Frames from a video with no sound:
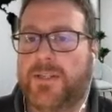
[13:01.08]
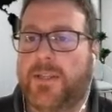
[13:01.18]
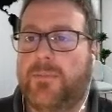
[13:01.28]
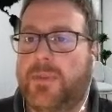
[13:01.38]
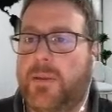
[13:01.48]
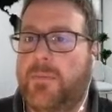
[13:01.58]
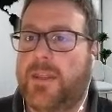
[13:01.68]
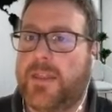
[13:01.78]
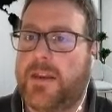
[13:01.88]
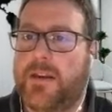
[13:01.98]
is
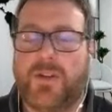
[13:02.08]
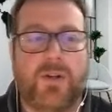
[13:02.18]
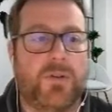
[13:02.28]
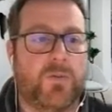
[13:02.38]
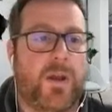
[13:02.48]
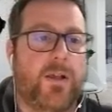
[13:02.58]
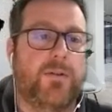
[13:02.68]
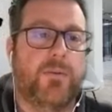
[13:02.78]
then an issue as well.